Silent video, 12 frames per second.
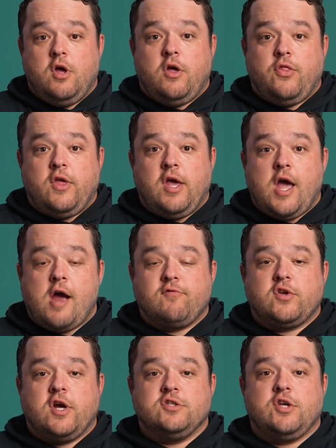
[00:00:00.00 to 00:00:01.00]
the
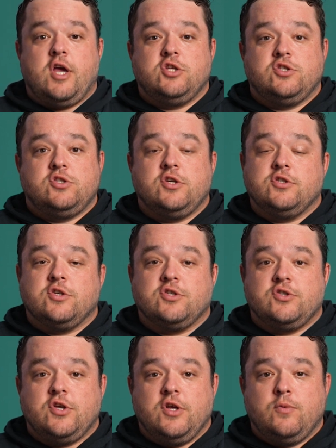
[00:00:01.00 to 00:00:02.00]
advertising agency
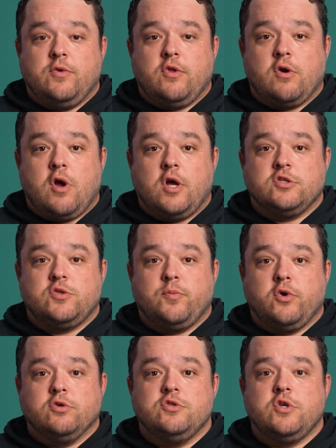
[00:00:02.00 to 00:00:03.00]
succeed with their
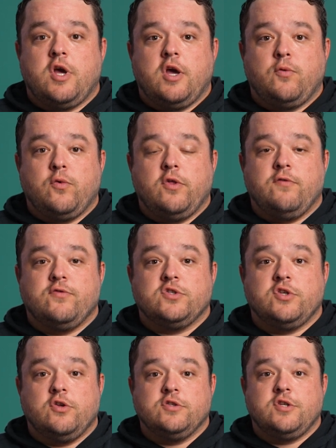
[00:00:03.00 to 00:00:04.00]
customers and really
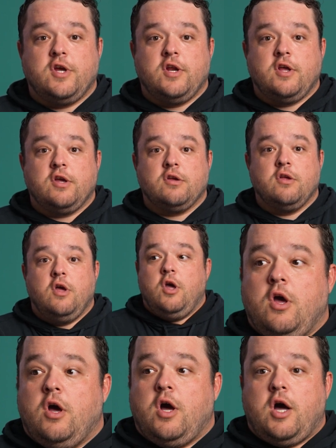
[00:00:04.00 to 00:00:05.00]
facilitating
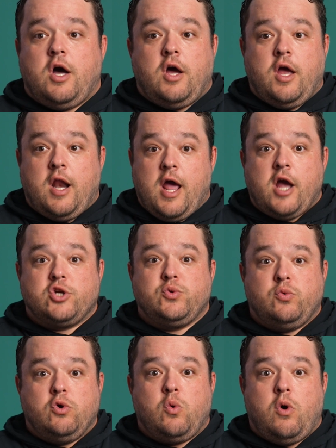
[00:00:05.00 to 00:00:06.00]
uh, an
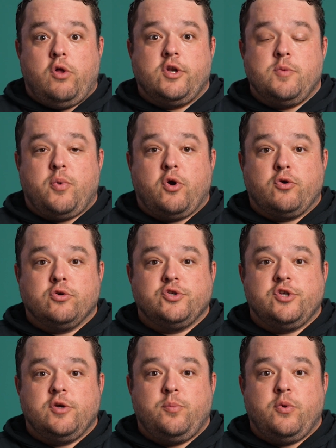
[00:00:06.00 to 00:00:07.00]
actual quality
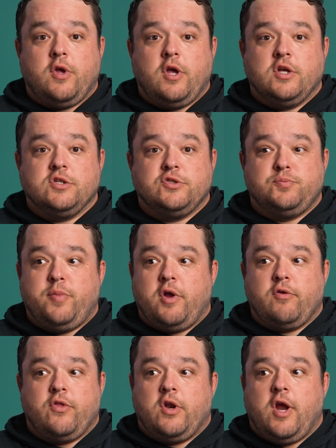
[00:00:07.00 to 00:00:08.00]
partnership is
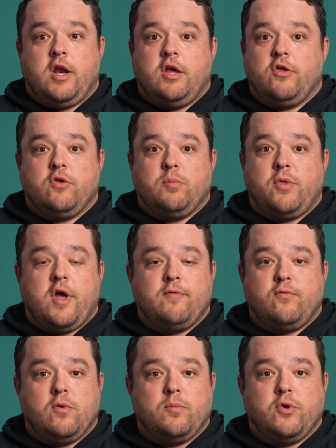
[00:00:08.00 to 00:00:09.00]
better than any other
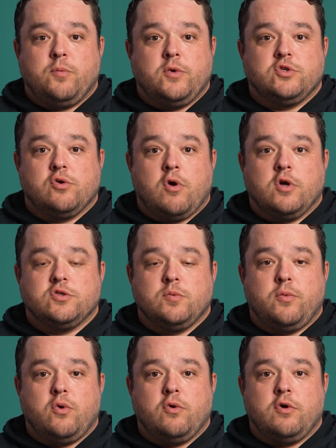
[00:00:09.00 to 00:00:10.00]
platform pretty much across the
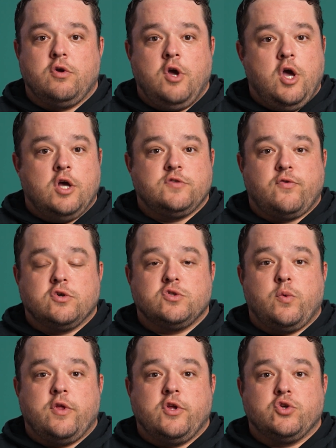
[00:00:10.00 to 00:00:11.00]
board as far as the
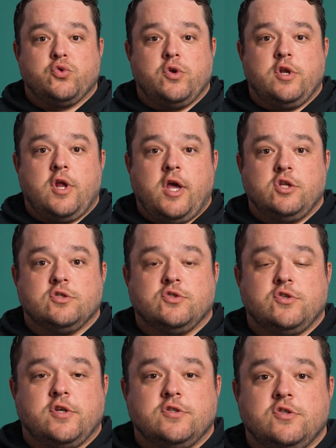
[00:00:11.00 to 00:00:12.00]
way they treat
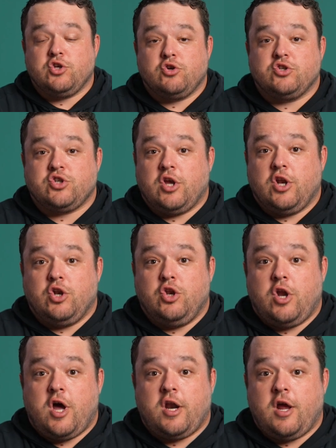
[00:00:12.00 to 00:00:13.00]
agencies. There's
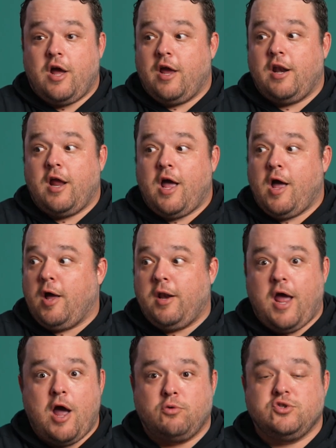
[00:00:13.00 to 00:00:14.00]
not an,
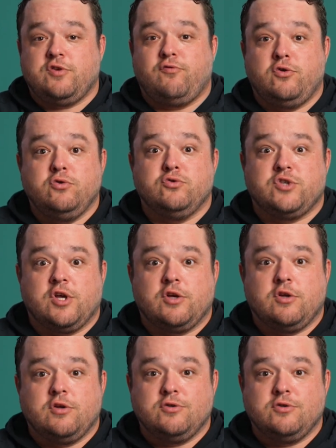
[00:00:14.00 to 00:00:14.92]
an ounce of losing